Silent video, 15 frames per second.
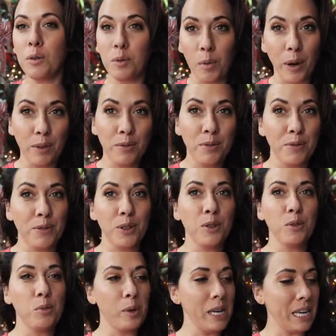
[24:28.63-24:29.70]
one
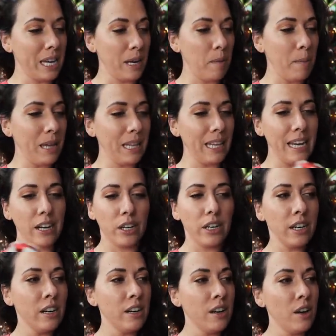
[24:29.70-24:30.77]
full week and a bit
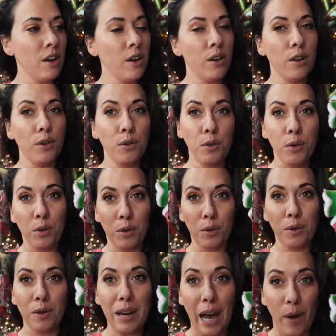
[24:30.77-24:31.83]
later.
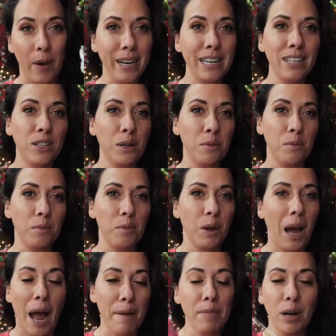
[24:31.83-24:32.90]
Now I need to,
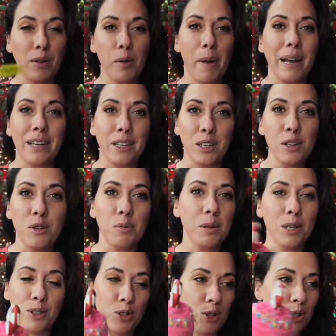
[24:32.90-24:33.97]
I'm not reminding you
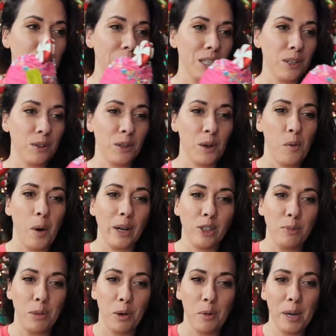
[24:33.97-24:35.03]
because you're gonna literally
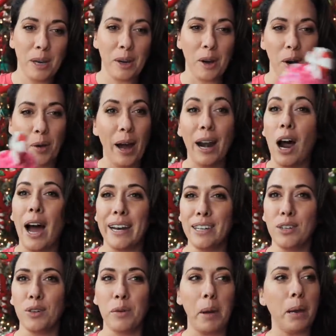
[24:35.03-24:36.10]
watch me a week ago, and I
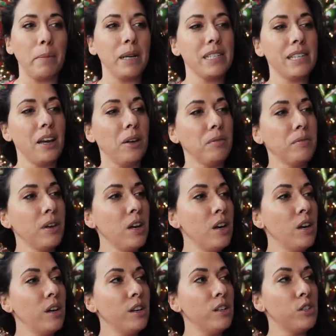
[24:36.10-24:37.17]
need to remind myself.
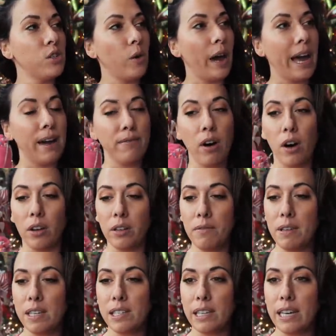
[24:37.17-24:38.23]
So I have all of
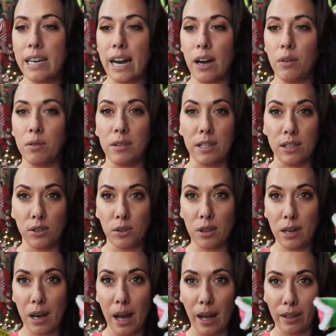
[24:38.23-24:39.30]
these laid out. These are
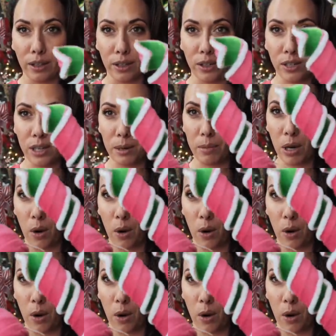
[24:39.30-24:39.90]
the colors that I'm